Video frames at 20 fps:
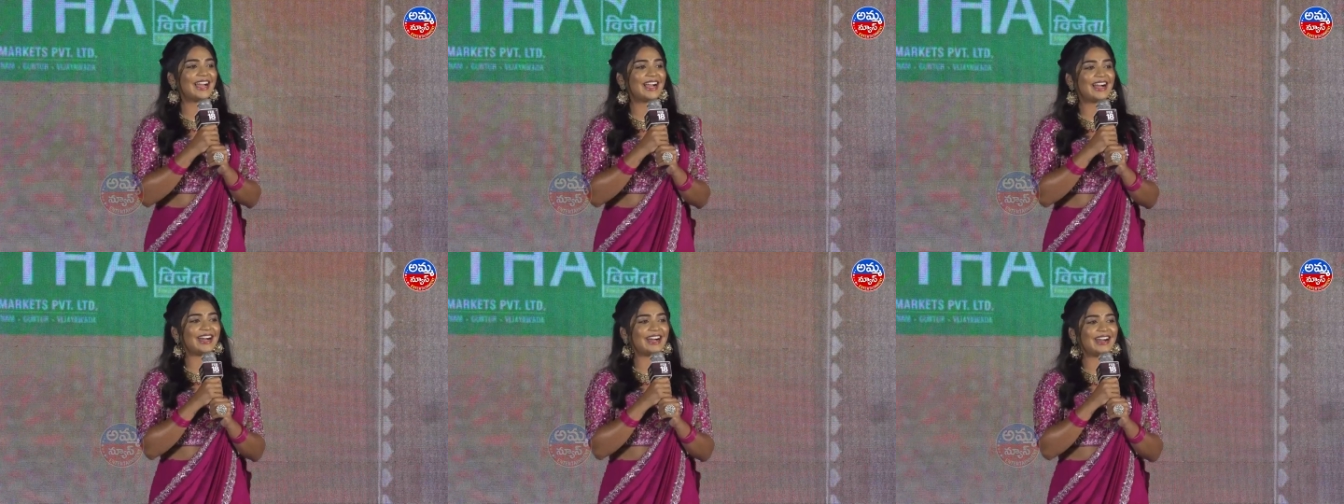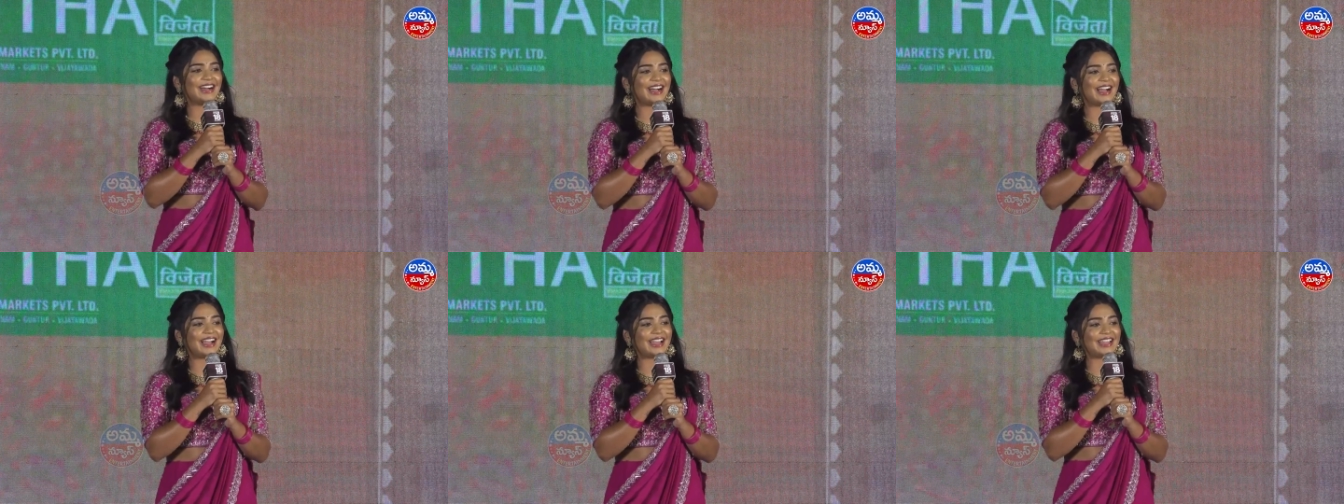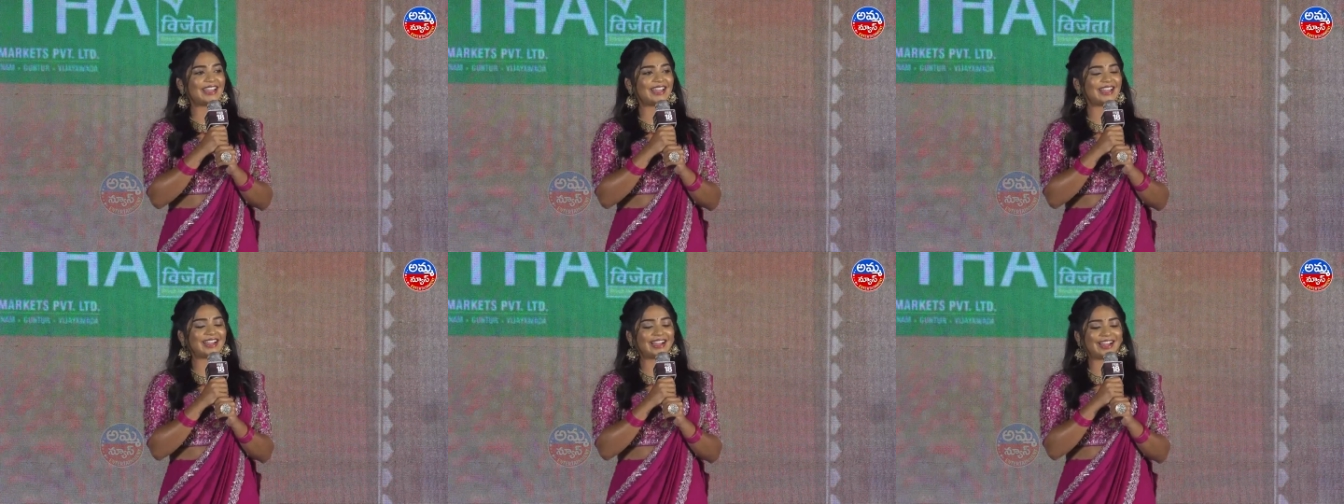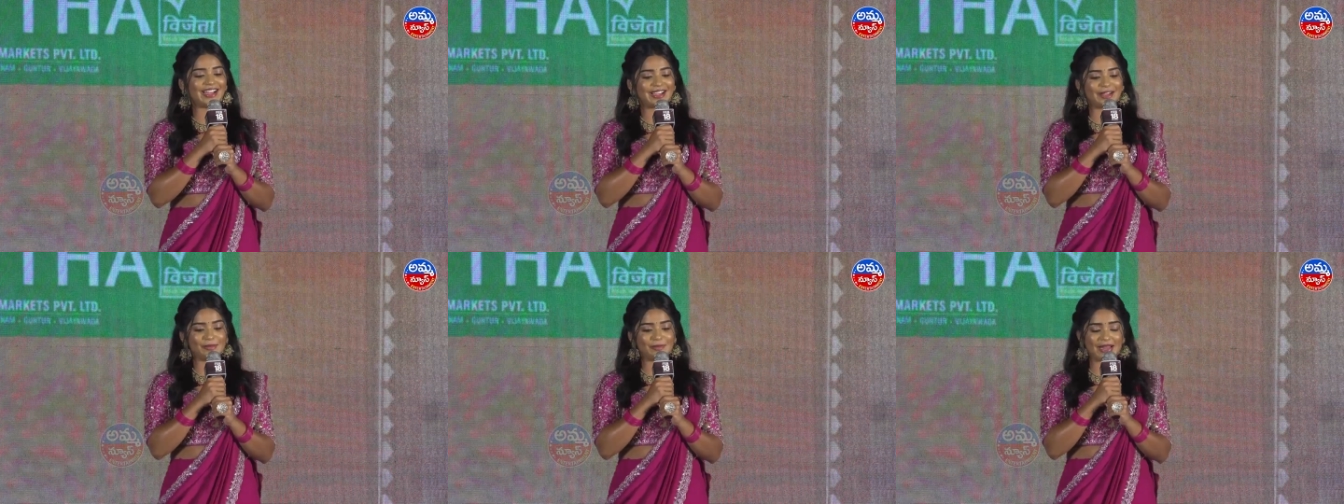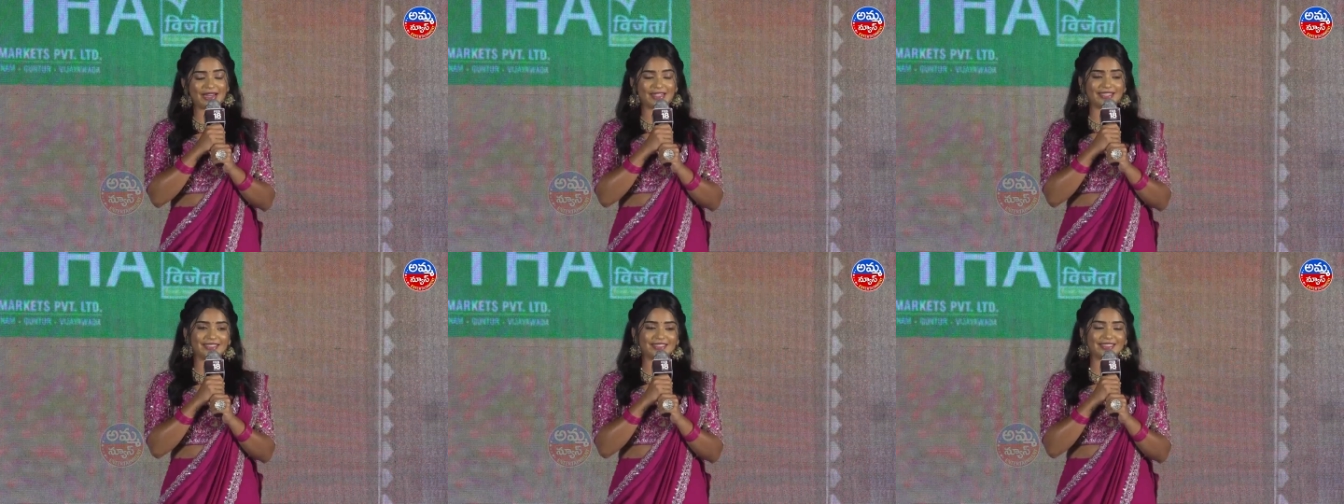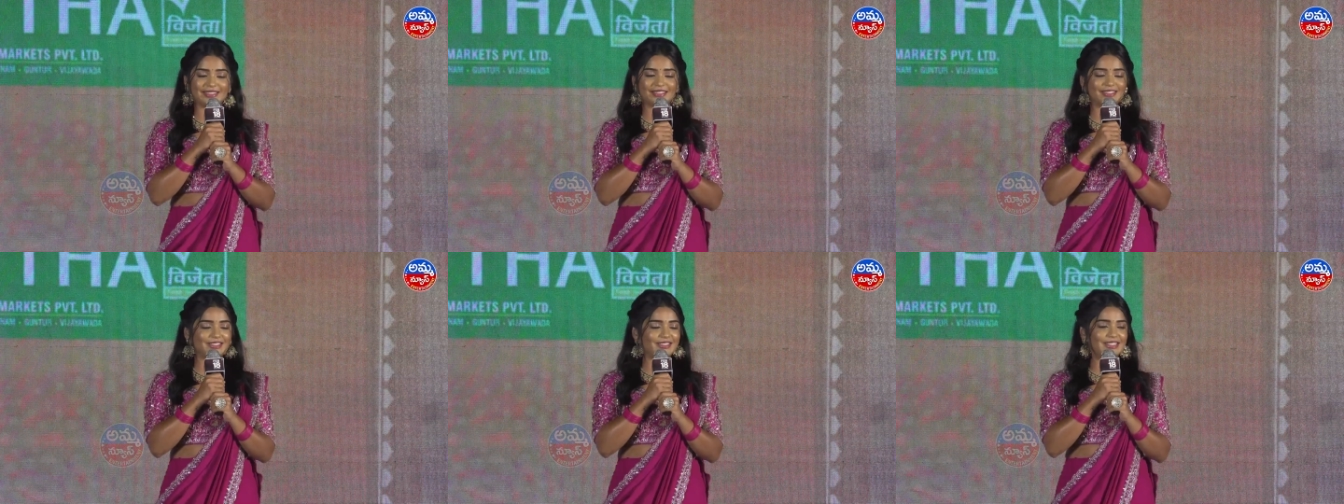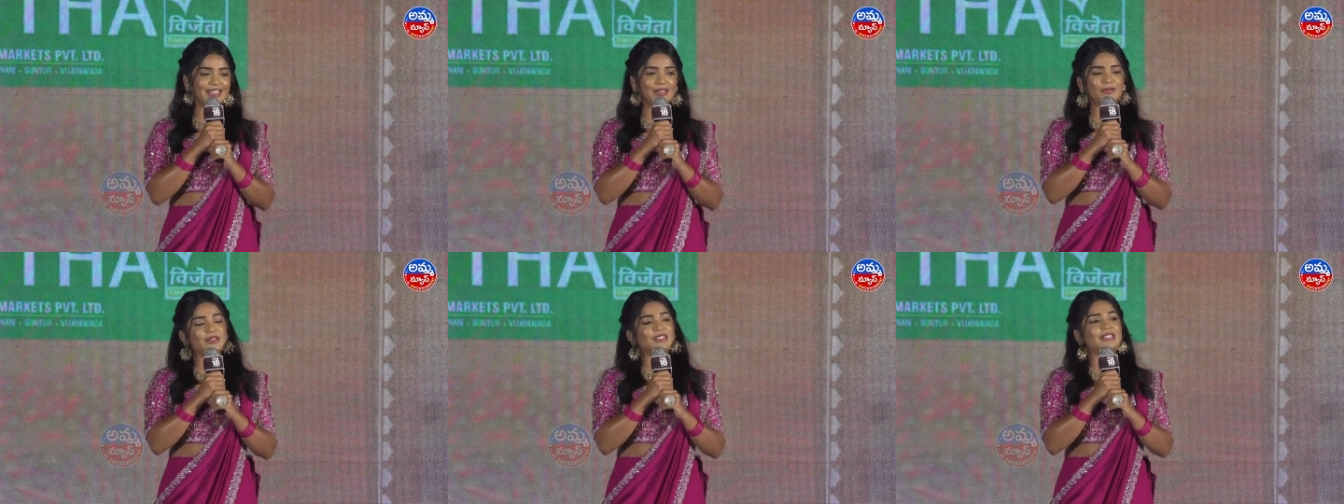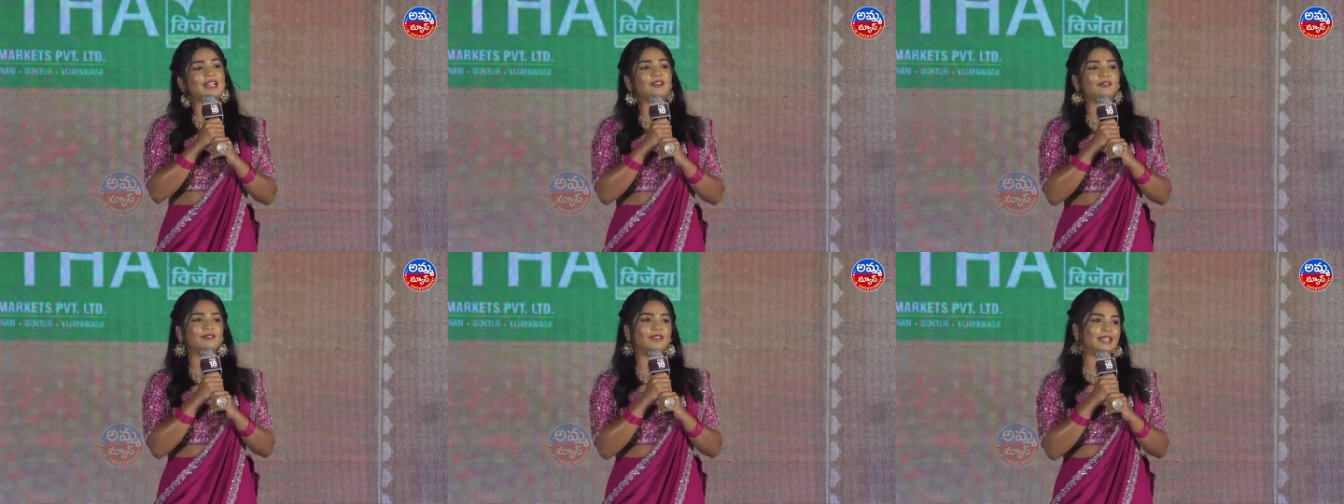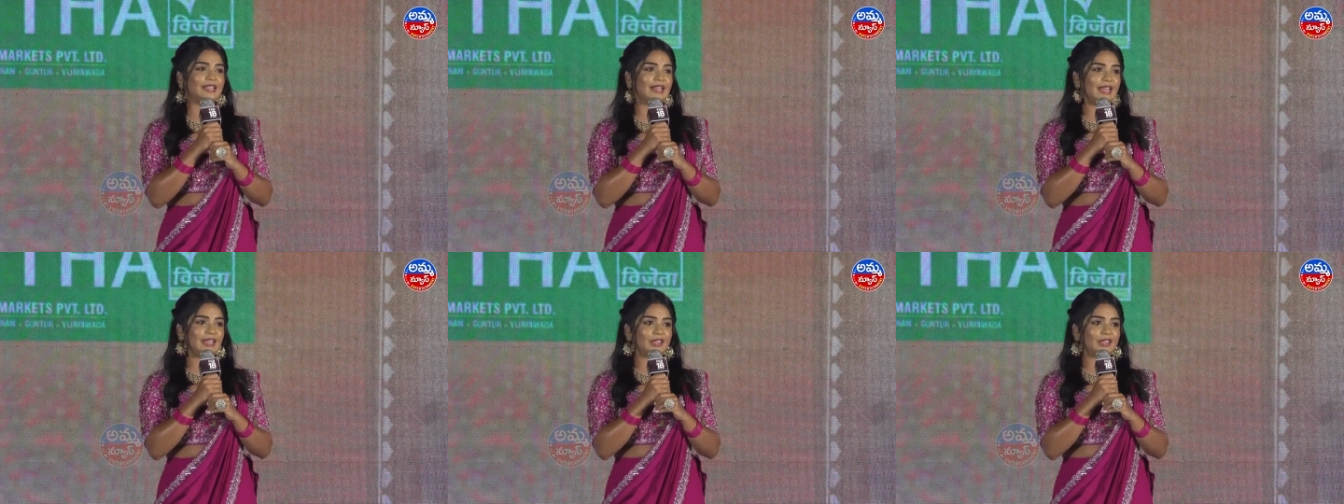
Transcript: Uh, I, I met, uh, it was lovely.